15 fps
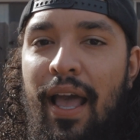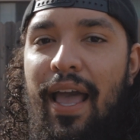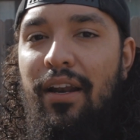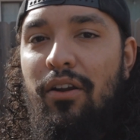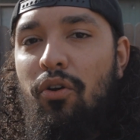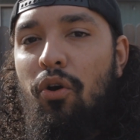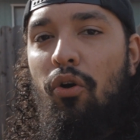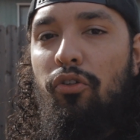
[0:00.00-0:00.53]

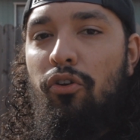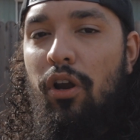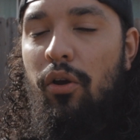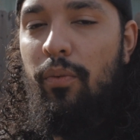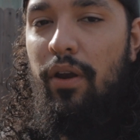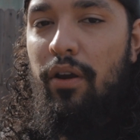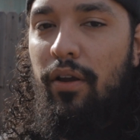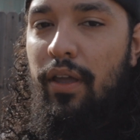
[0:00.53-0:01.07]
and colder,
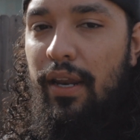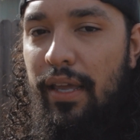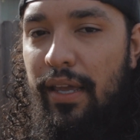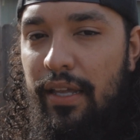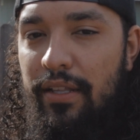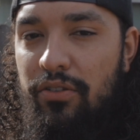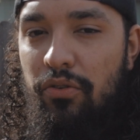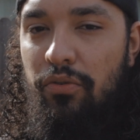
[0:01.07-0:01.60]
and we are
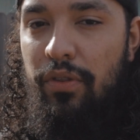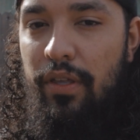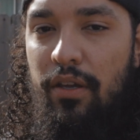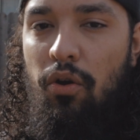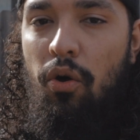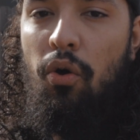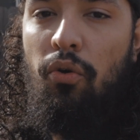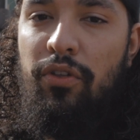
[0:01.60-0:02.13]
getting into the
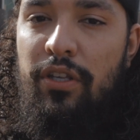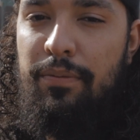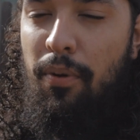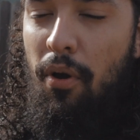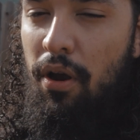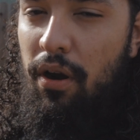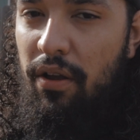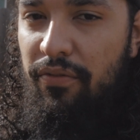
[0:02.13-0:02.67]
coldest
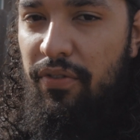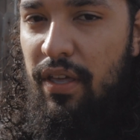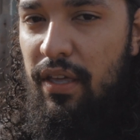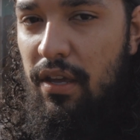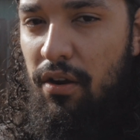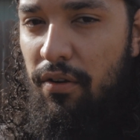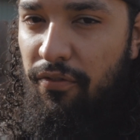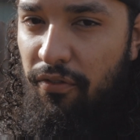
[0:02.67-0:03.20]
part of the year